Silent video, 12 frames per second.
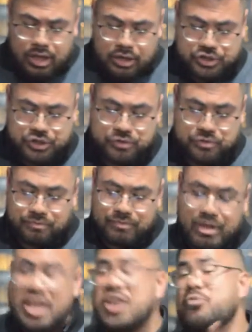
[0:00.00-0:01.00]
Two,
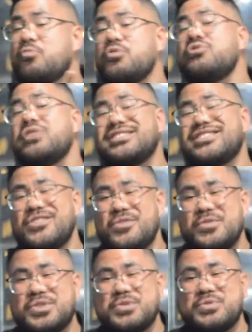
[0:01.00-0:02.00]
it ruins
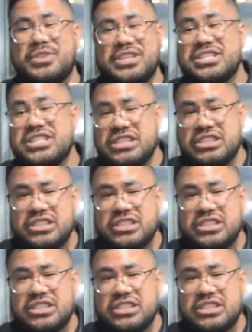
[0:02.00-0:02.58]
those who listen.